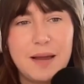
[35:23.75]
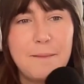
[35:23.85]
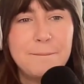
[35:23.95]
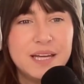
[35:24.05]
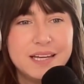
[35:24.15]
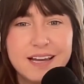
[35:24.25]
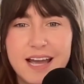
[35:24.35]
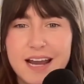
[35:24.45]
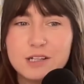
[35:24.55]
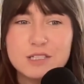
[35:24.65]
big
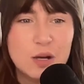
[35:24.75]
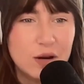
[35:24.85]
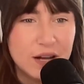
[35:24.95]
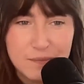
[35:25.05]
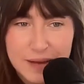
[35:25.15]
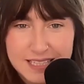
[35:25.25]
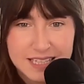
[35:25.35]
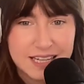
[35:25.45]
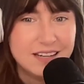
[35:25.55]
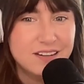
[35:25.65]
Arizona
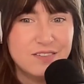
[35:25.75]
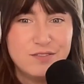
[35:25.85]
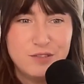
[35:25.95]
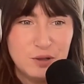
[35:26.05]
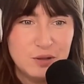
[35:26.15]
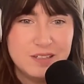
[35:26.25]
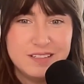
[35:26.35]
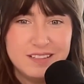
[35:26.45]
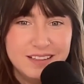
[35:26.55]
Mexican food,